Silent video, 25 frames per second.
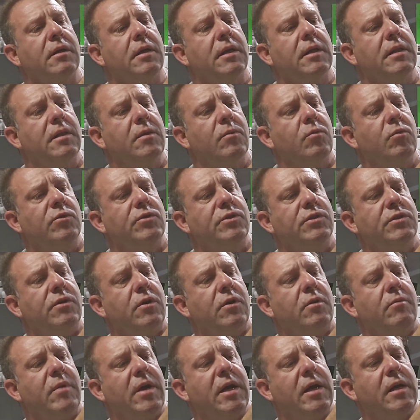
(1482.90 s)
And then we'll
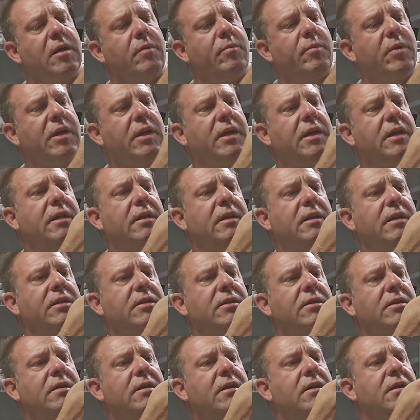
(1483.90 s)
start back up again
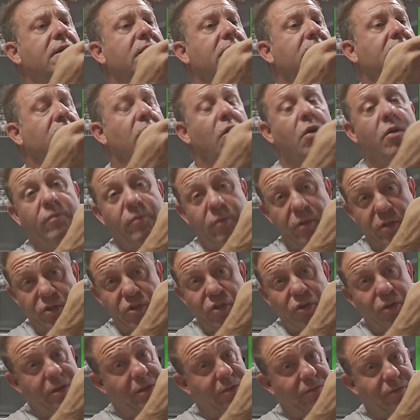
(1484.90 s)
and hopefully
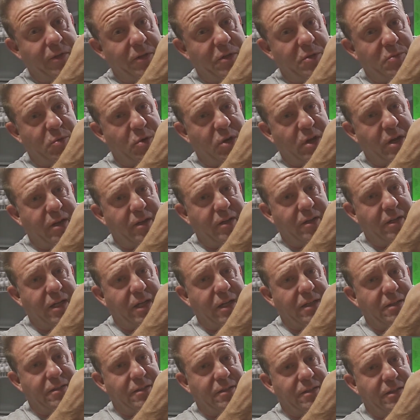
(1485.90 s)
show you a finished product,
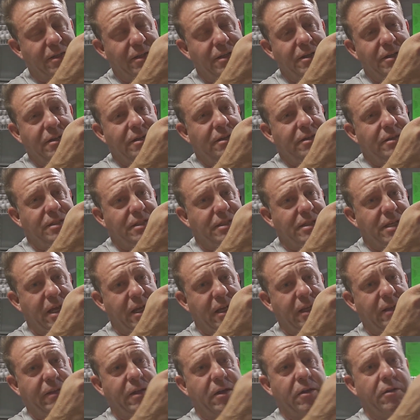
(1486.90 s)
guys. Just
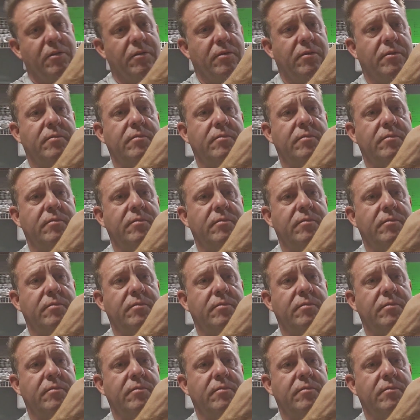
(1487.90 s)
hang in there.